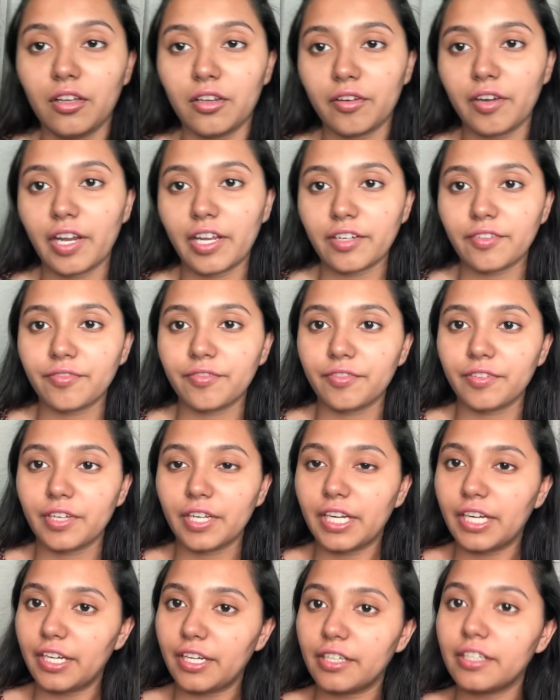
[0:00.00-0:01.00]
Alright,
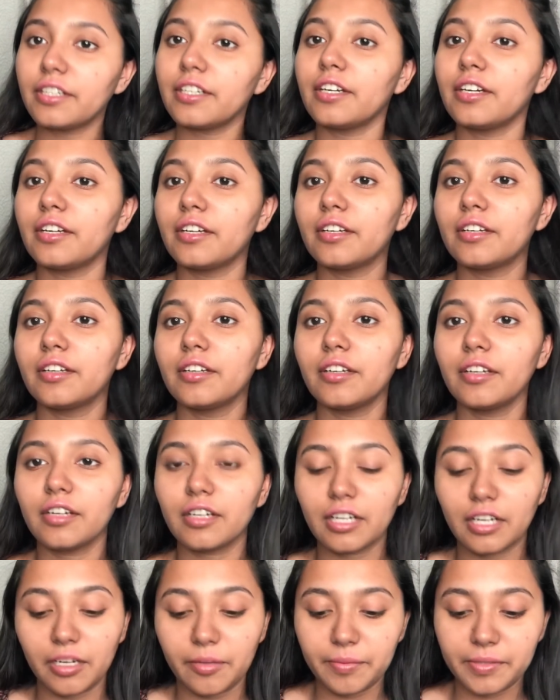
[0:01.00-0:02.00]
we're
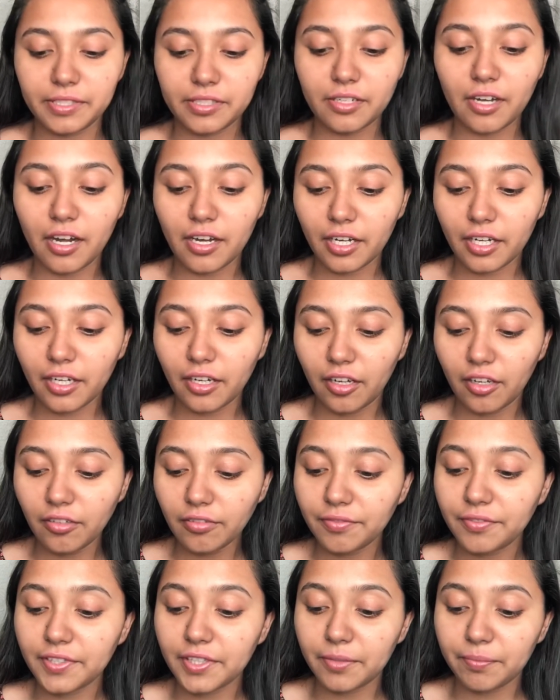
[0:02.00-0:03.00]
gonna be starting
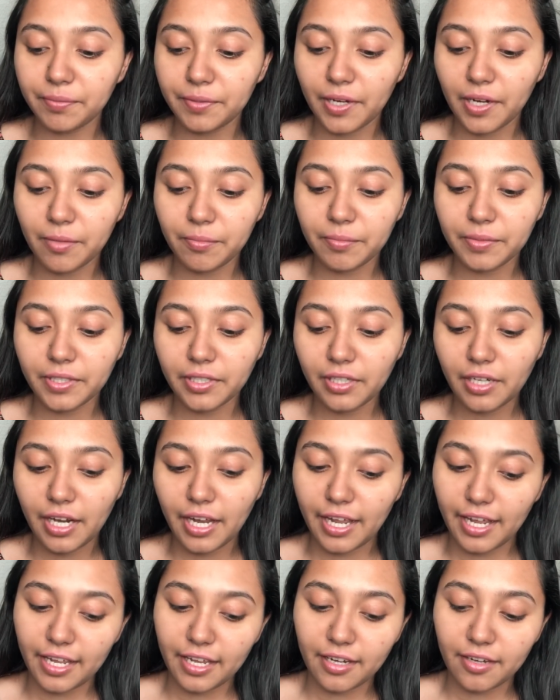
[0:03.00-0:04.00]
off with the primer,
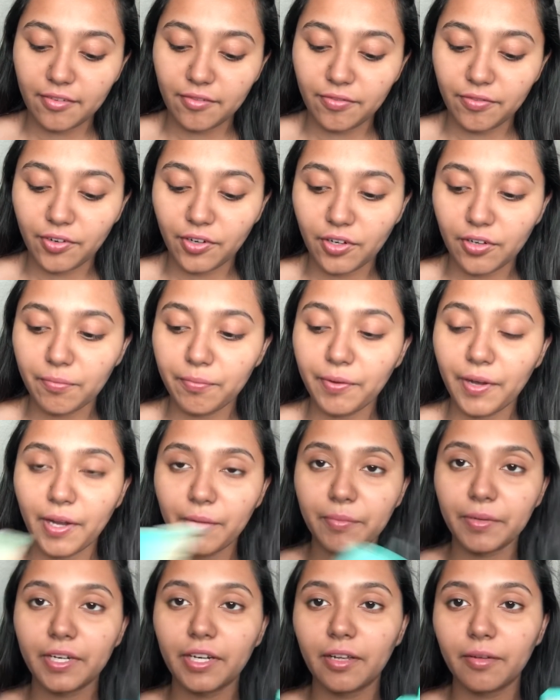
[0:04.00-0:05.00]
and for
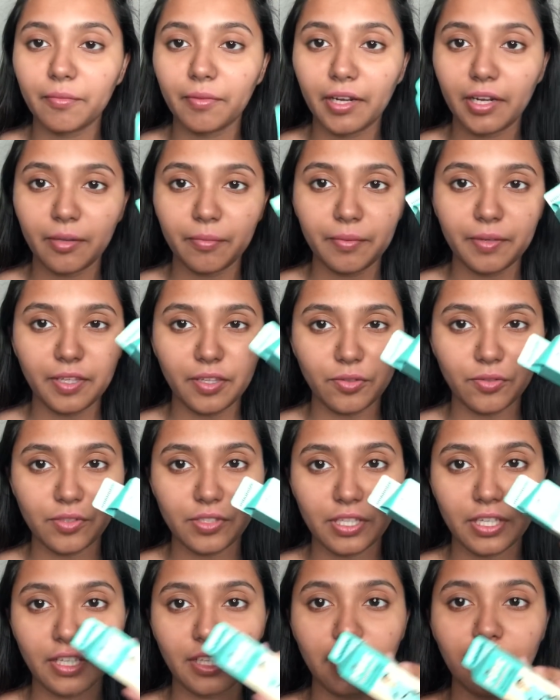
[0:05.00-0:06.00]
primer I'm gonna be
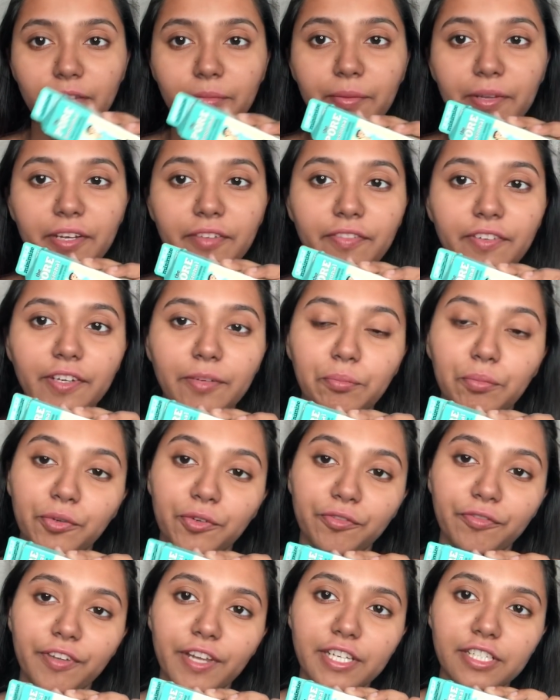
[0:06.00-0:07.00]
using the Benefit
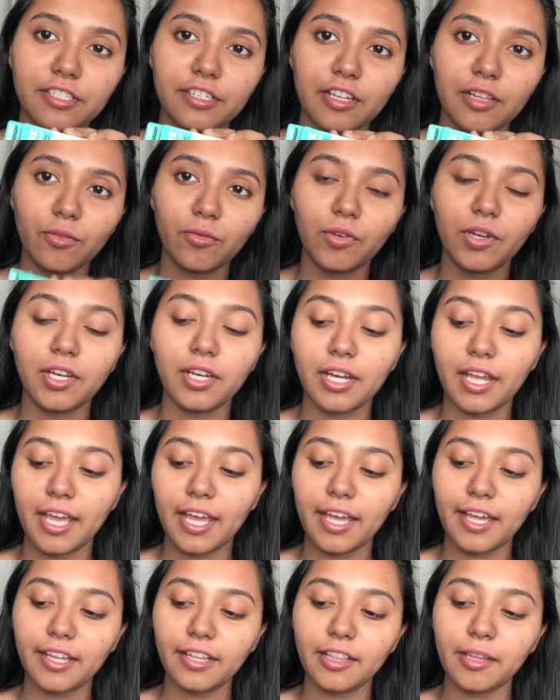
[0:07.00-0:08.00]
Professional one
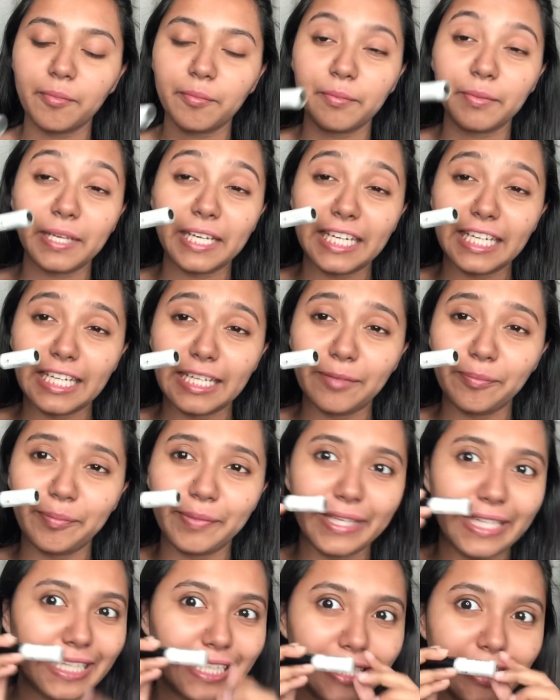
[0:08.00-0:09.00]
and the
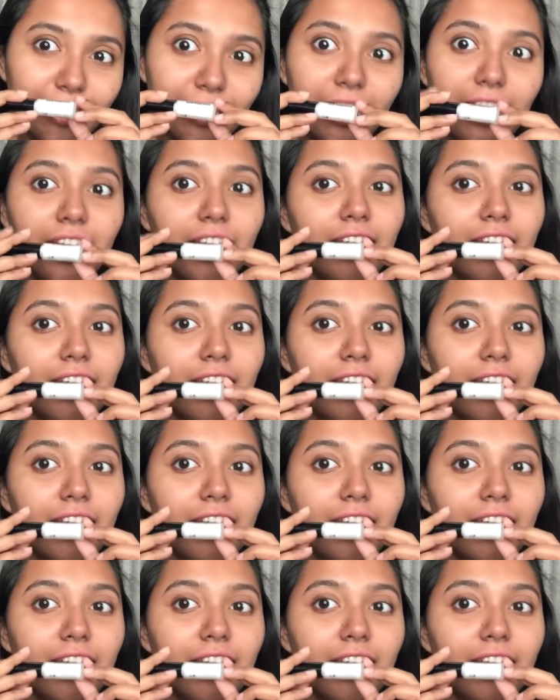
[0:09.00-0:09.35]
mini